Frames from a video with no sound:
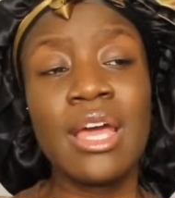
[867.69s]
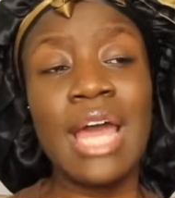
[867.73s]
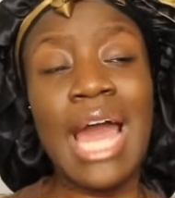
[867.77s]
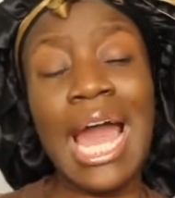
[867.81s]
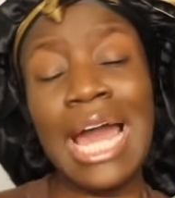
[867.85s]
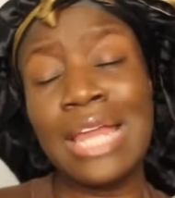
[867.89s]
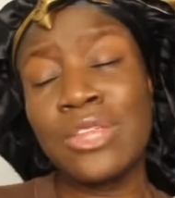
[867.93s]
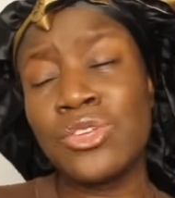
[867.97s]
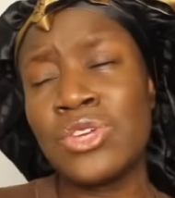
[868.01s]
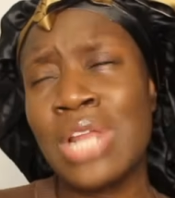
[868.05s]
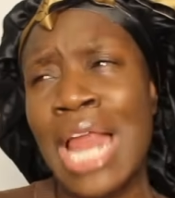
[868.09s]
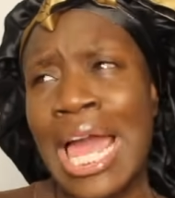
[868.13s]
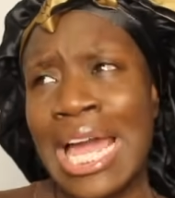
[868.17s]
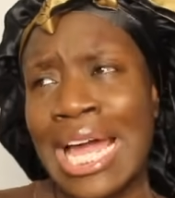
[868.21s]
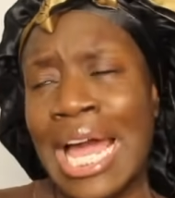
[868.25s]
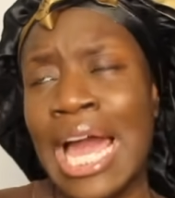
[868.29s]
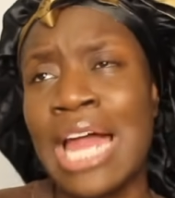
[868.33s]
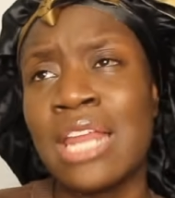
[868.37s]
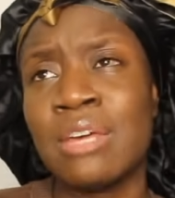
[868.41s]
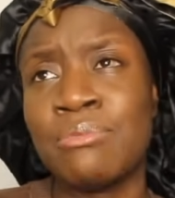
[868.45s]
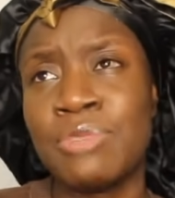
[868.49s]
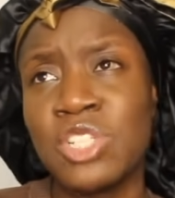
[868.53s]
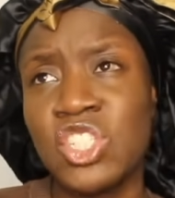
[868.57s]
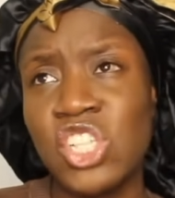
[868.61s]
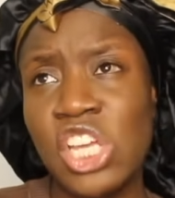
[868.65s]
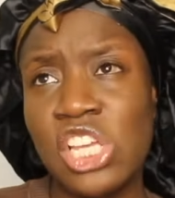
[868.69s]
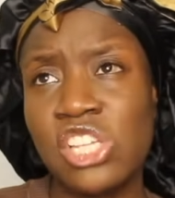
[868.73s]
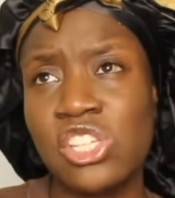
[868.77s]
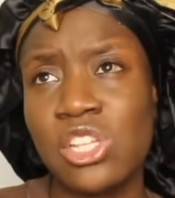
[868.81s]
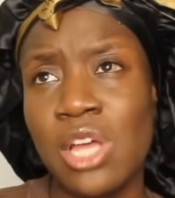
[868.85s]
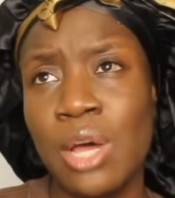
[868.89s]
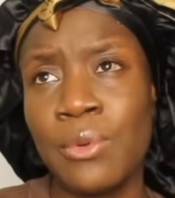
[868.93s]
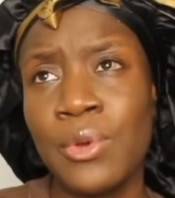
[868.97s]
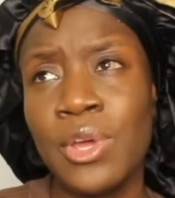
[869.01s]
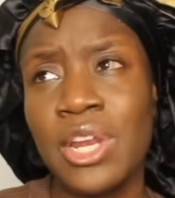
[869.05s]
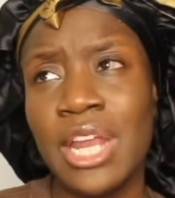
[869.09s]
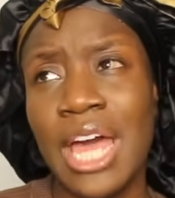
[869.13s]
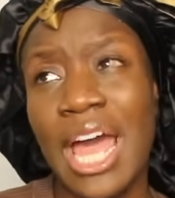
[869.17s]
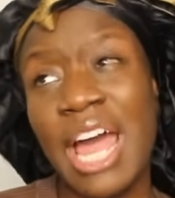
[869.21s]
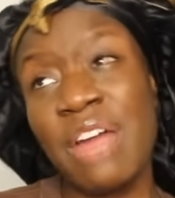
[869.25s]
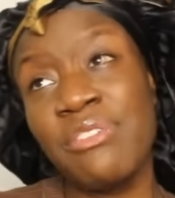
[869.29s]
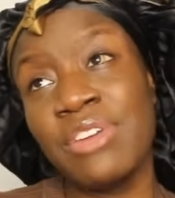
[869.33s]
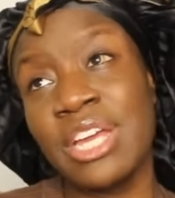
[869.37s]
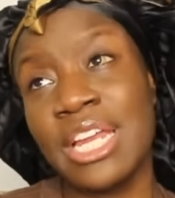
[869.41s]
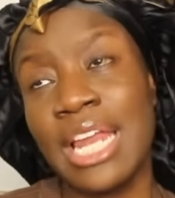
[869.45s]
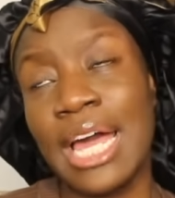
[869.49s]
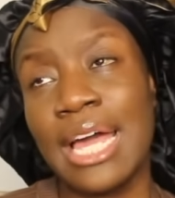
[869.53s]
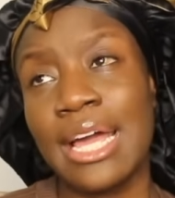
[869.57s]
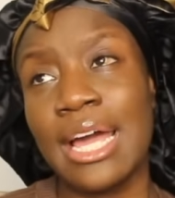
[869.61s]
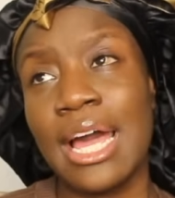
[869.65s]
I do like Callum and Jester, I won't lie. I
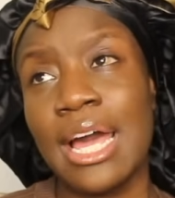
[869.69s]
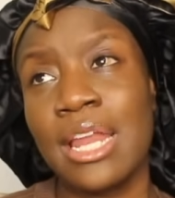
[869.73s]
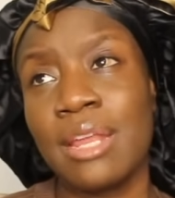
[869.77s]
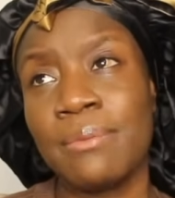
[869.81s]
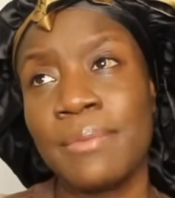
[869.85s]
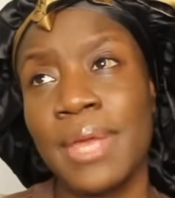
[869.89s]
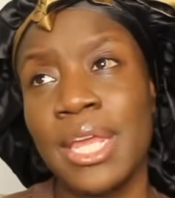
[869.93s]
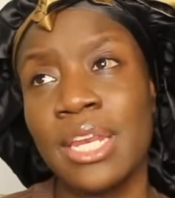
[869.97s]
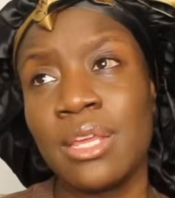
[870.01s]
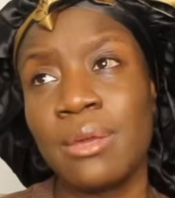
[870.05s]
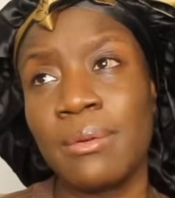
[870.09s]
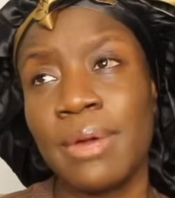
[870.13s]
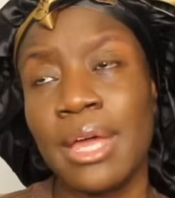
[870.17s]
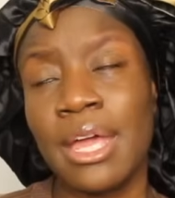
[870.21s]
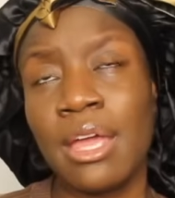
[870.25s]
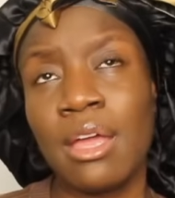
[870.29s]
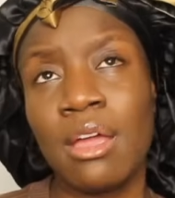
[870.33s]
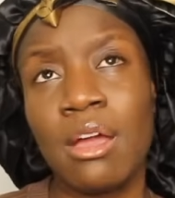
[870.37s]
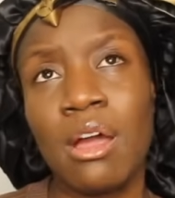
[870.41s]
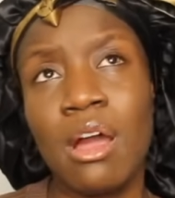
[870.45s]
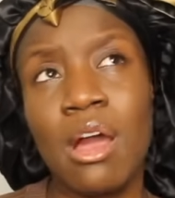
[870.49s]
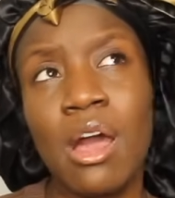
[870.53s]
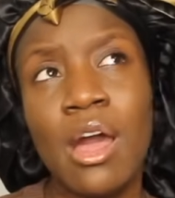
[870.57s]
really like Callum anyway.